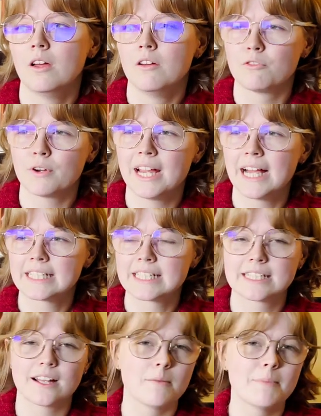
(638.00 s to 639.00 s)

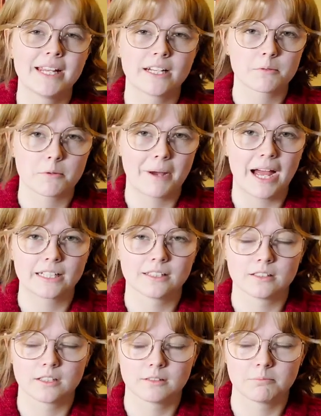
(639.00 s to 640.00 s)
freehanded. I made up the
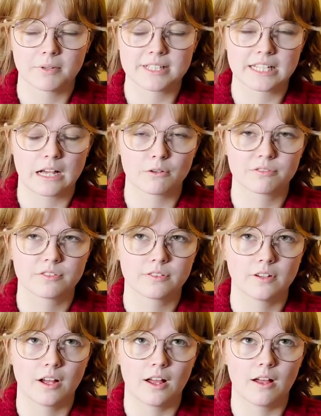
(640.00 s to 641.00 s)
pattern myself
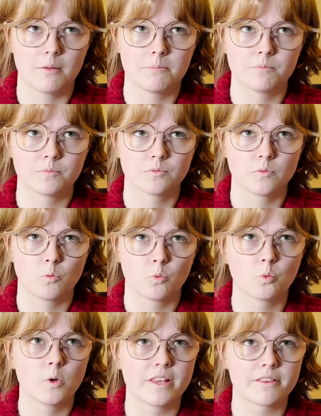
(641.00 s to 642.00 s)

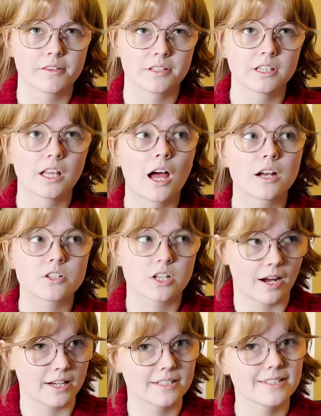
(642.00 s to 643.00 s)
with large
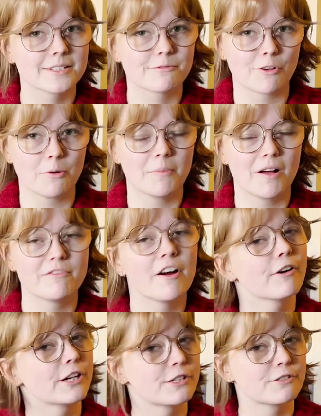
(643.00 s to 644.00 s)
guidance from a
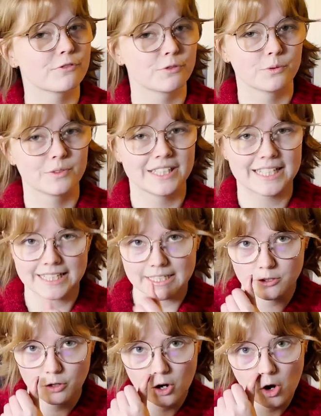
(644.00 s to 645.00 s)
very useful
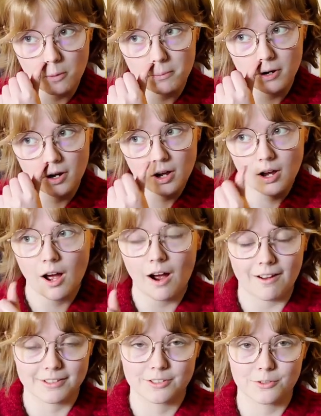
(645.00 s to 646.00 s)
knitty.com
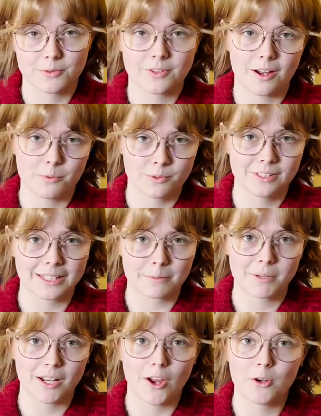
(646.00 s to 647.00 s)
article that I will link
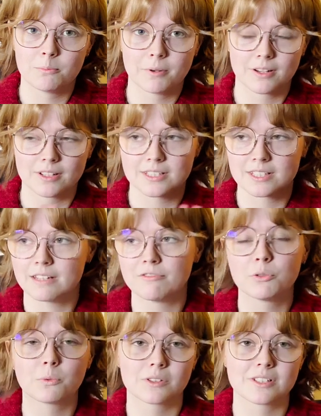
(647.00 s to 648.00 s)
below, because if
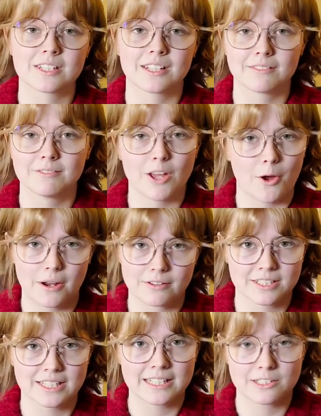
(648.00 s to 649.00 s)
you want to know how
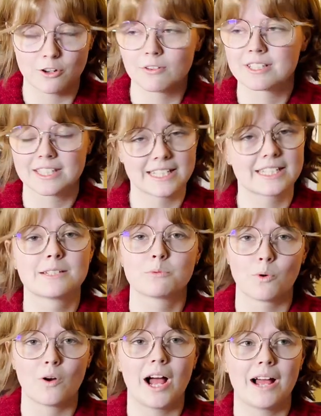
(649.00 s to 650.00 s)
to knit socks, this is
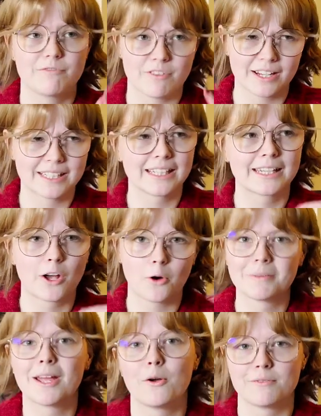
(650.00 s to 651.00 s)
what finally got
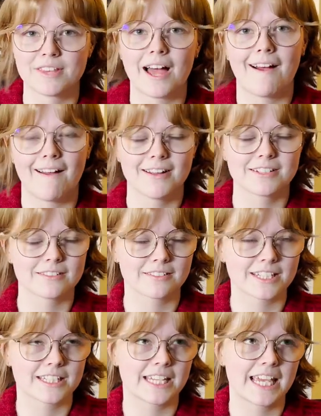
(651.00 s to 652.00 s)
me over that hurdle
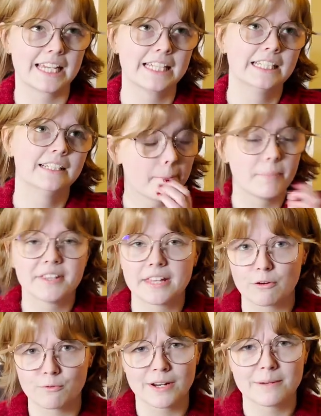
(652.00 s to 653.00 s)
this year. But
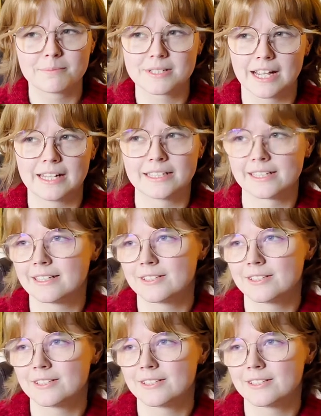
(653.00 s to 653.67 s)
they're ribbed, and